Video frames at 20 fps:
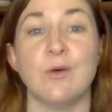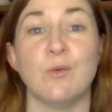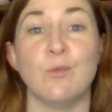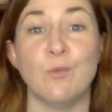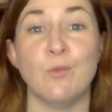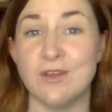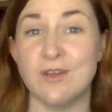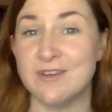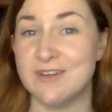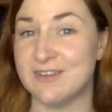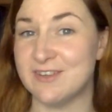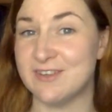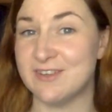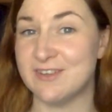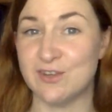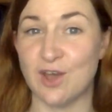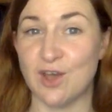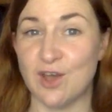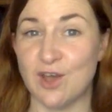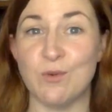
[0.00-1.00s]
1,
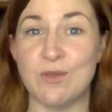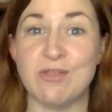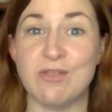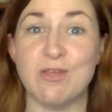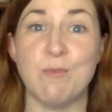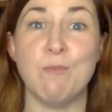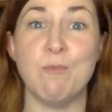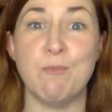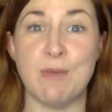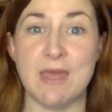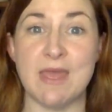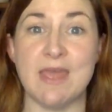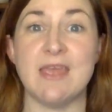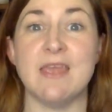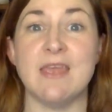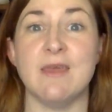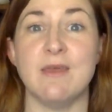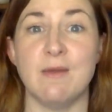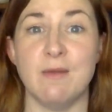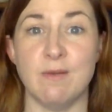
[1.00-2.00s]
start with the
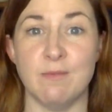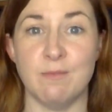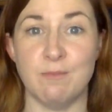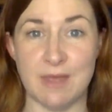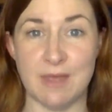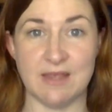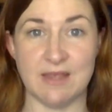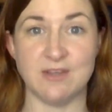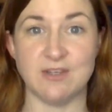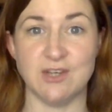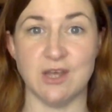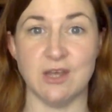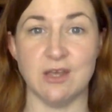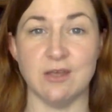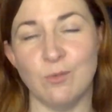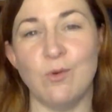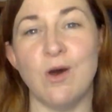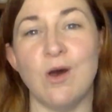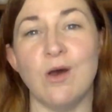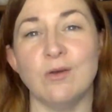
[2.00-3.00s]
big picture.
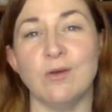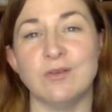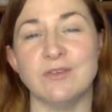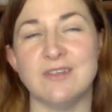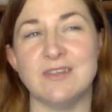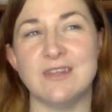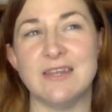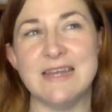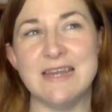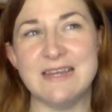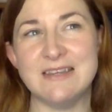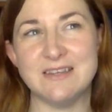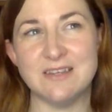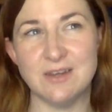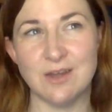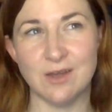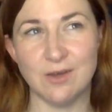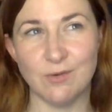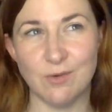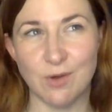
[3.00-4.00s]
What do they need to
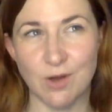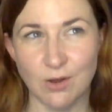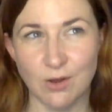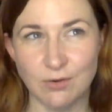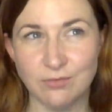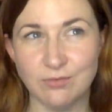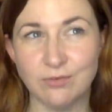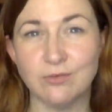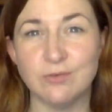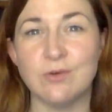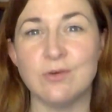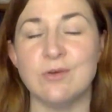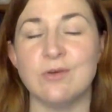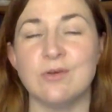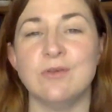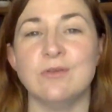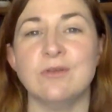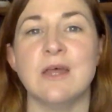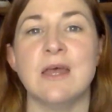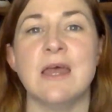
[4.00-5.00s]
know
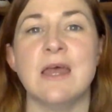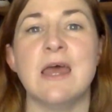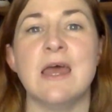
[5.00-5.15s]
overall?